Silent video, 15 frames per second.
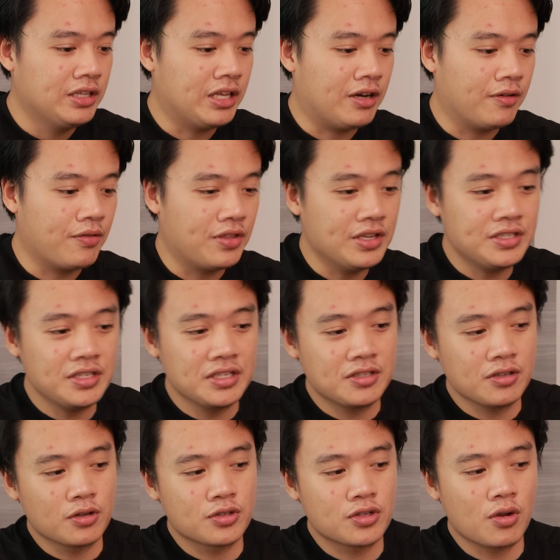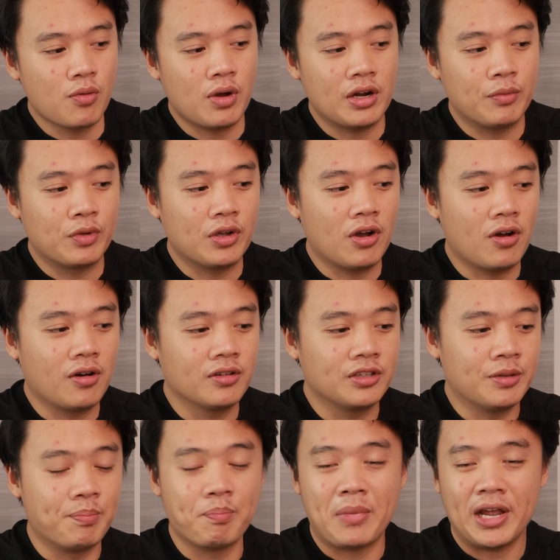Now, this is also what we call
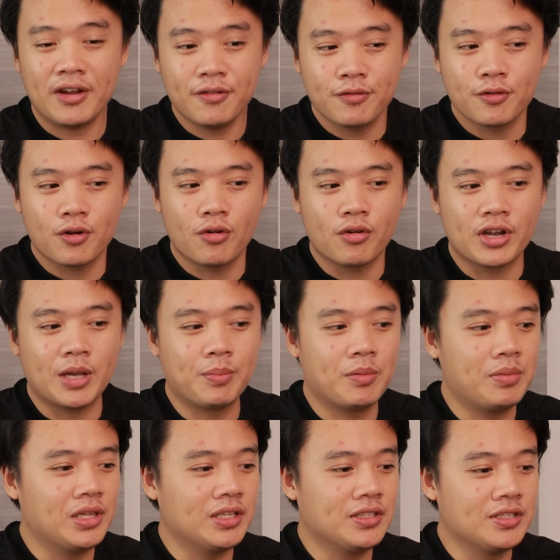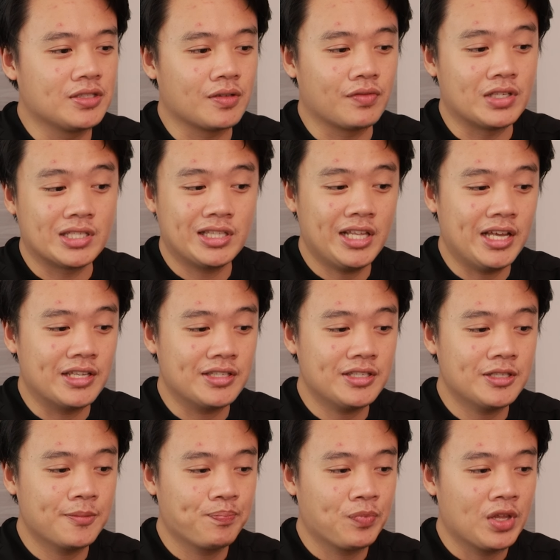the macro capabilities of this
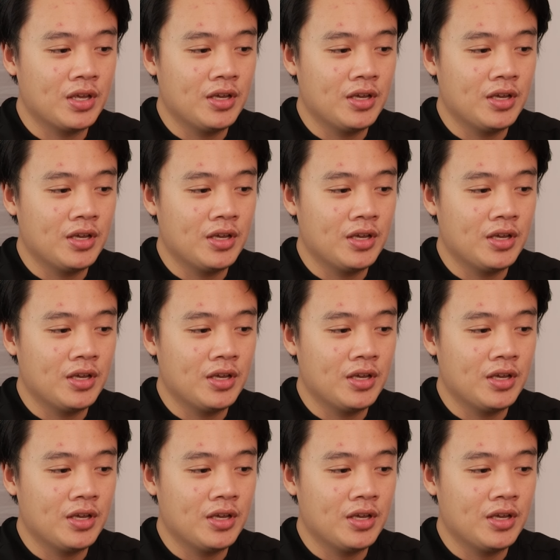lens.